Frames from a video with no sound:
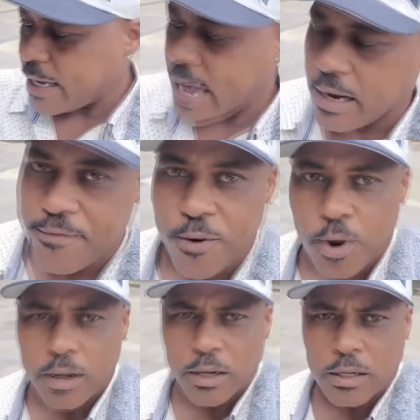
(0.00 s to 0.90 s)
Caddy
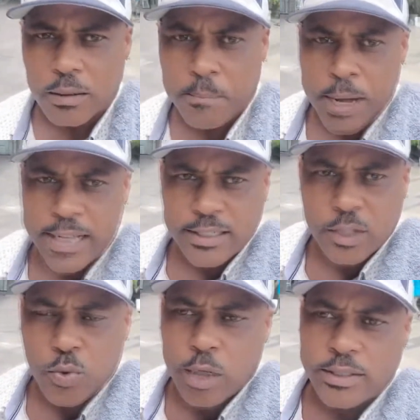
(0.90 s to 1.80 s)
for Plaza
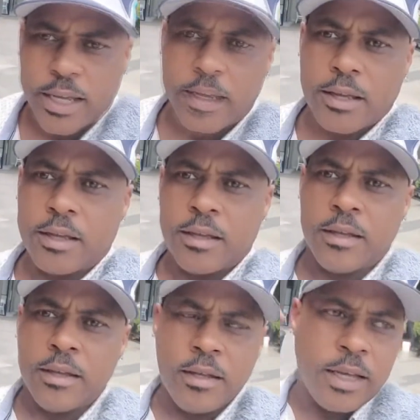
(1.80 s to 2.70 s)
Duarte.
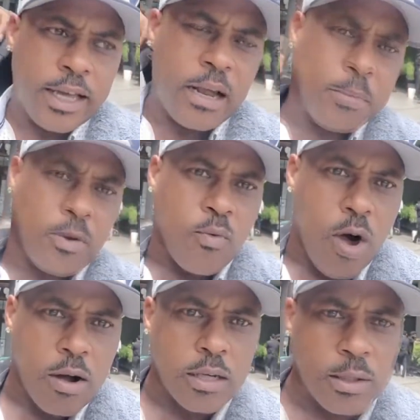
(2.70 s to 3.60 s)
And I'm gonna
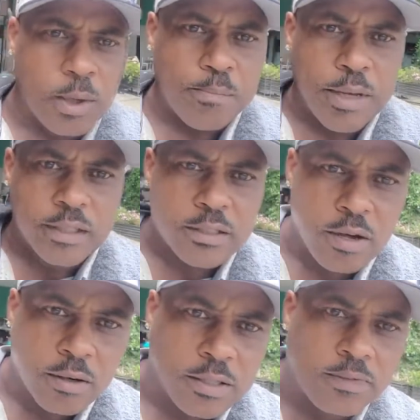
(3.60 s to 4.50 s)
walk a little bit and
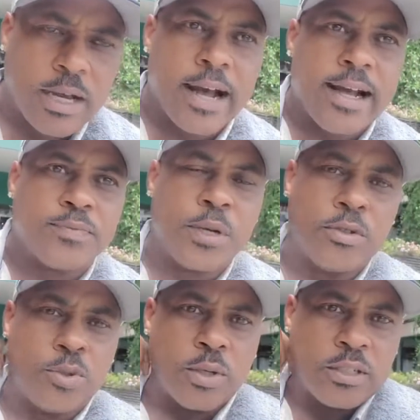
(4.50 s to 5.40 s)
talk to you guys. We're
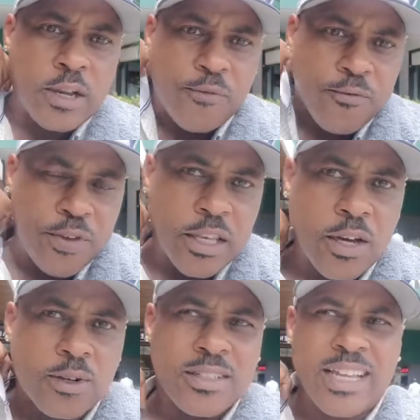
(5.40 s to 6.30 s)
gonna do a different
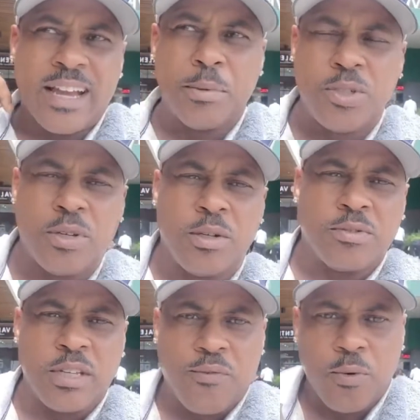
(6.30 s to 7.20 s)
video today. I'm gonna do a little
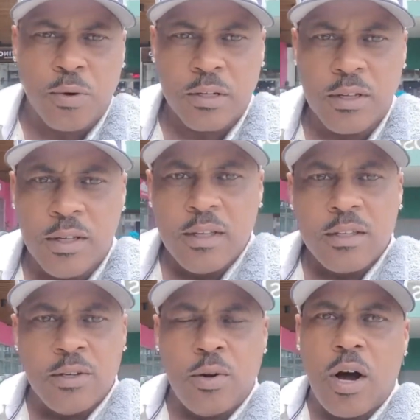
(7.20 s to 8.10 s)
different one.
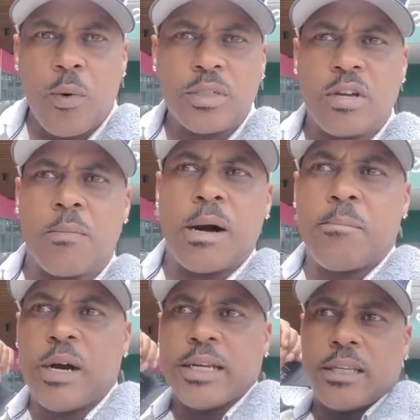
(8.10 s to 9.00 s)
You know I always talk about
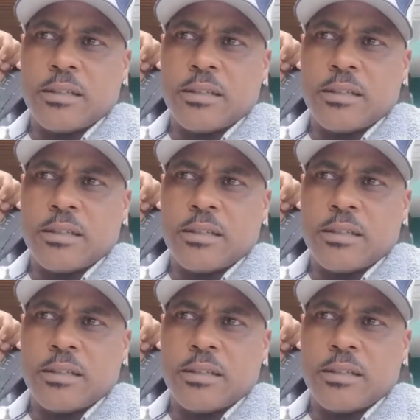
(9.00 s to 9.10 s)
money.